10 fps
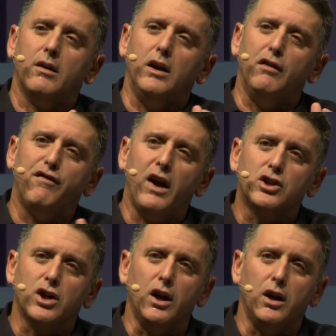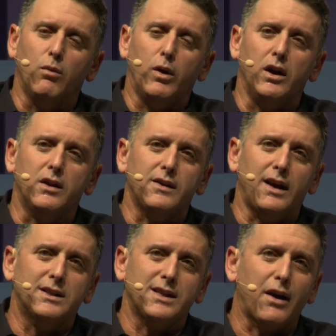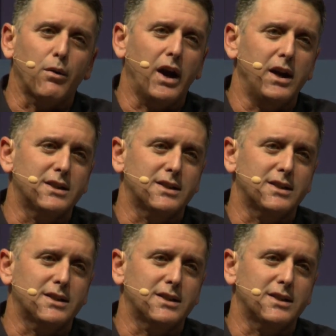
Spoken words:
eventually when it's aggregated